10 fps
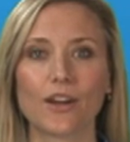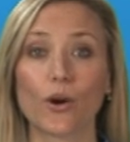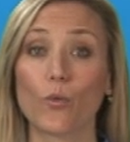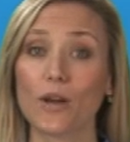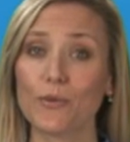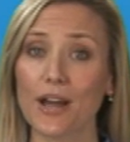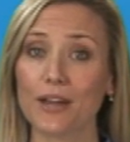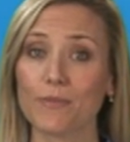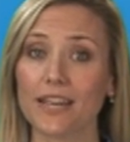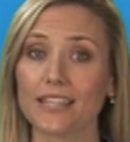We
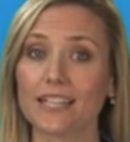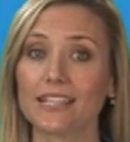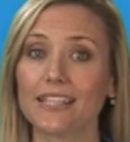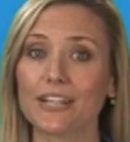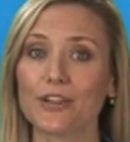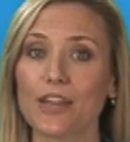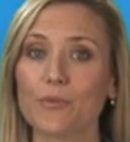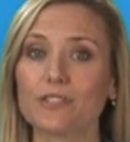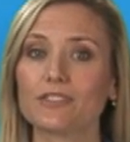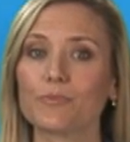recommend the cleaner that
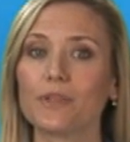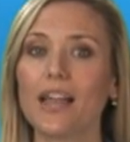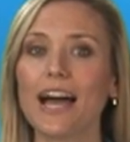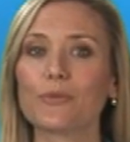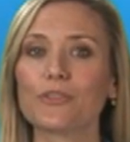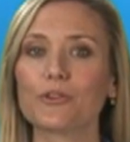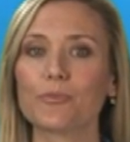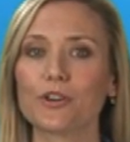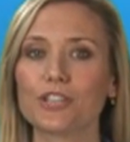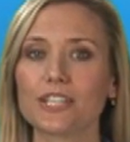was supplied with your
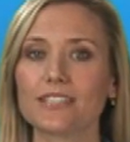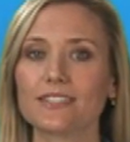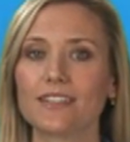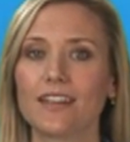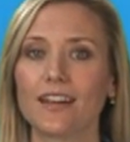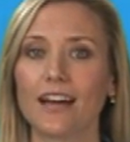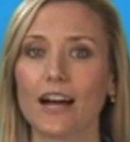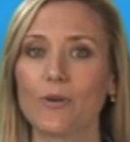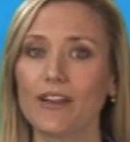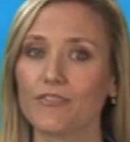purchase.
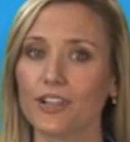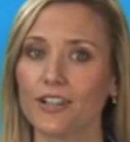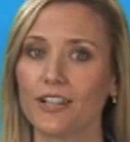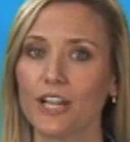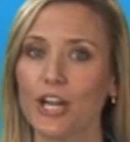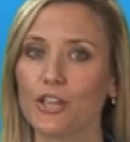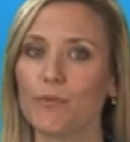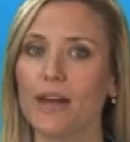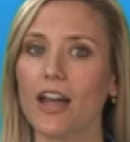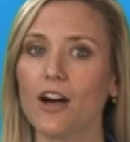However, you
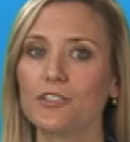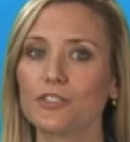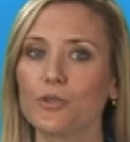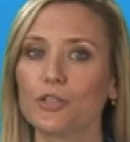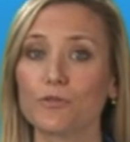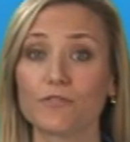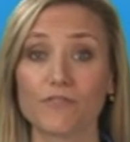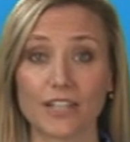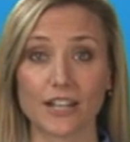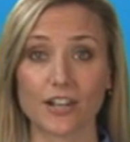may also use
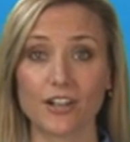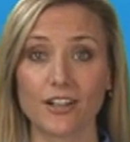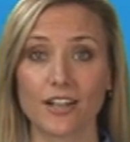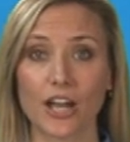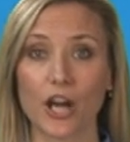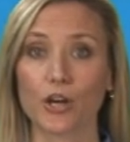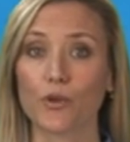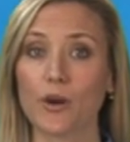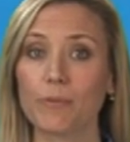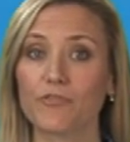vinegar,
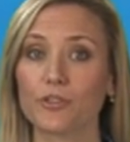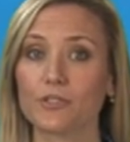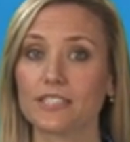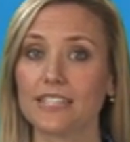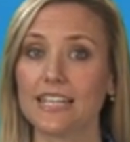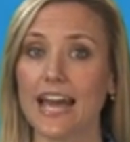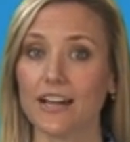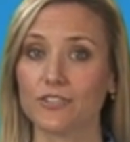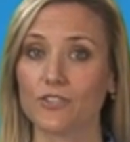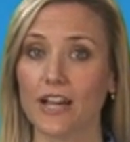grapefruit seed
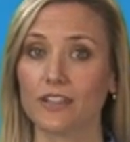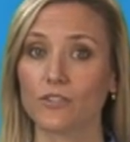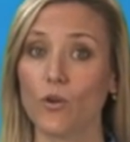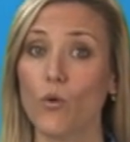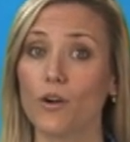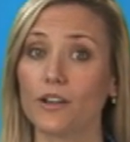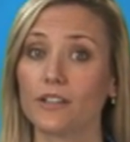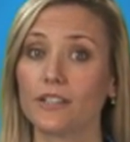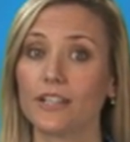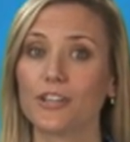extract, or
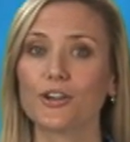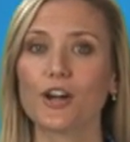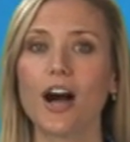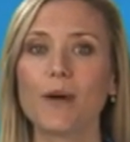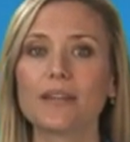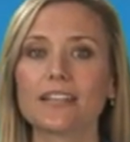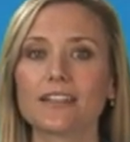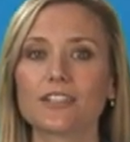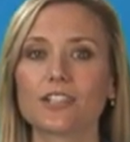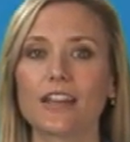your common
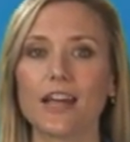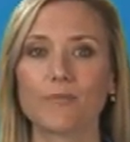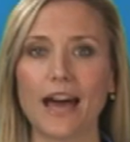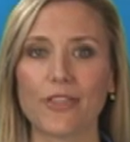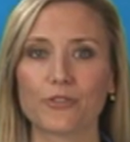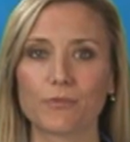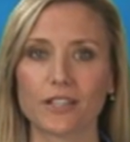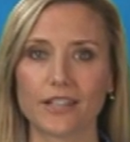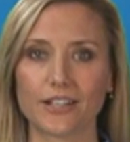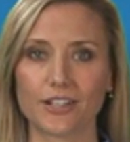kitchen and bathroom
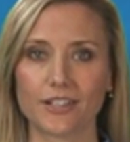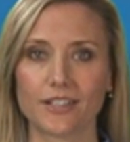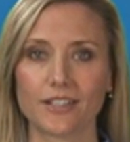cleaner.